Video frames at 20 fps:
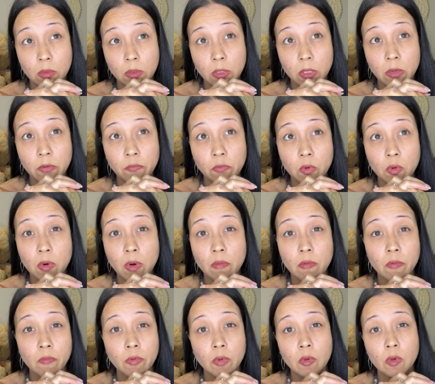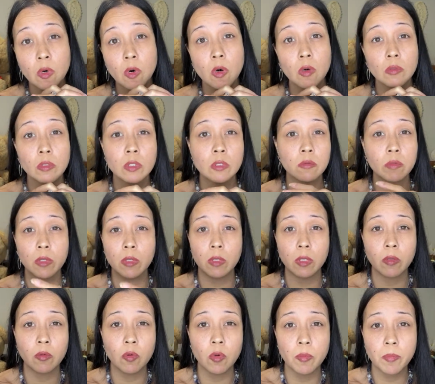If you ever feel called to it,
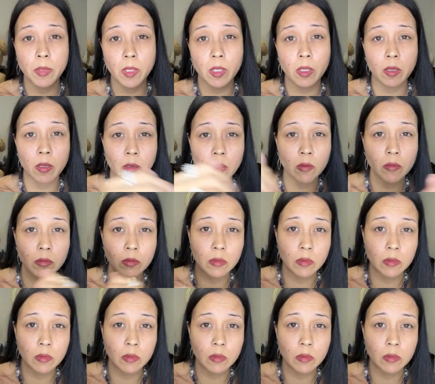it will be here.